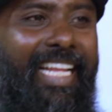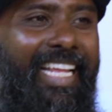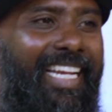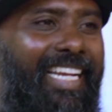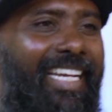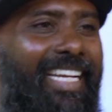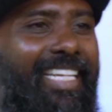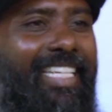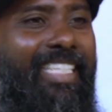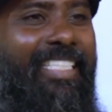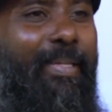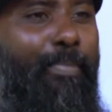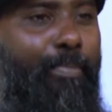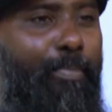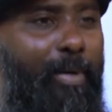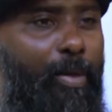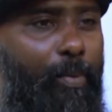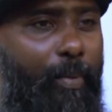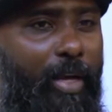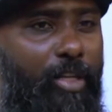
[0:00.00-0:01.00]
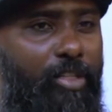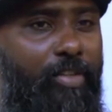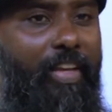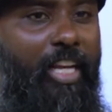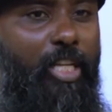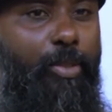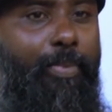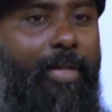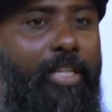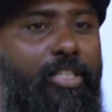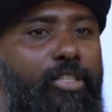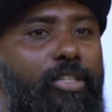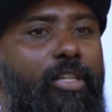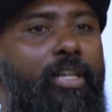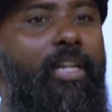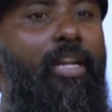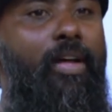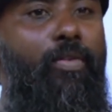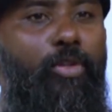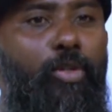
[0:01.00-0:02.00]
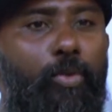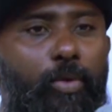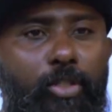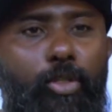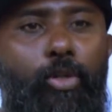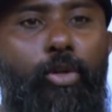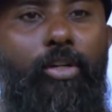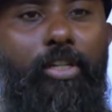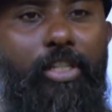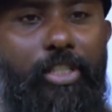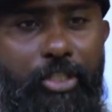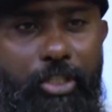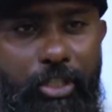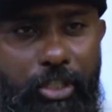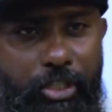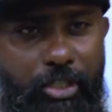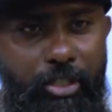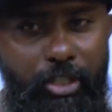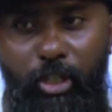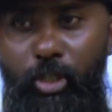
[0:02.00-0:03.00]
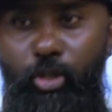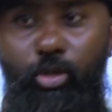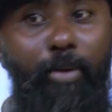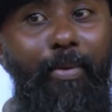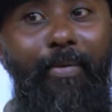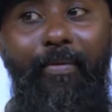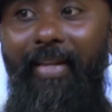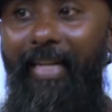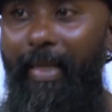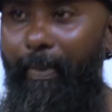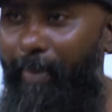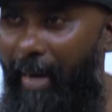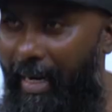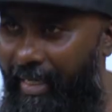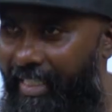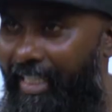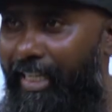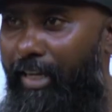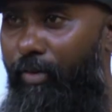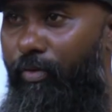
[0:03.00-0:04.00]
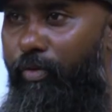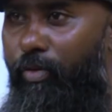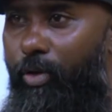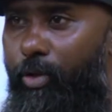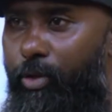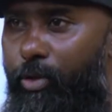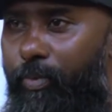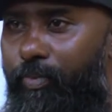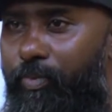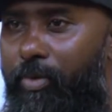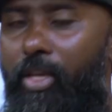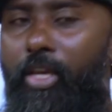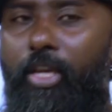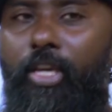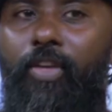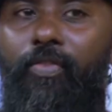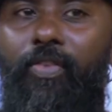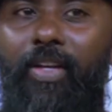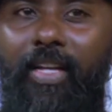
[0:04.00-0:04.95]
10 simple ways of expressing your love towards the local church. This is going to be very practical for you. If